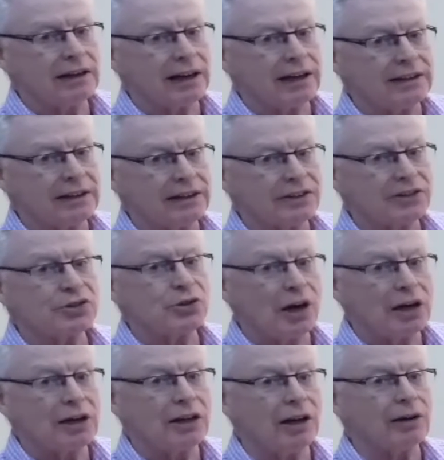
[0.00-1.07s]
I think the
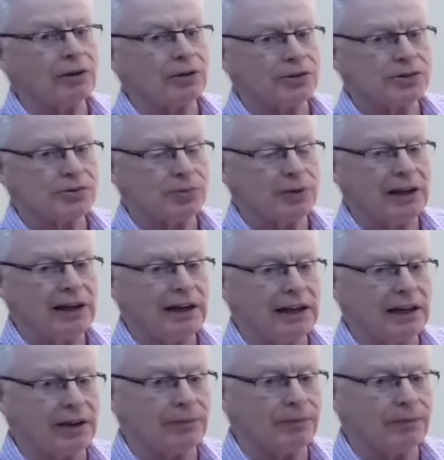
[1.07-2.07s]
strong colours really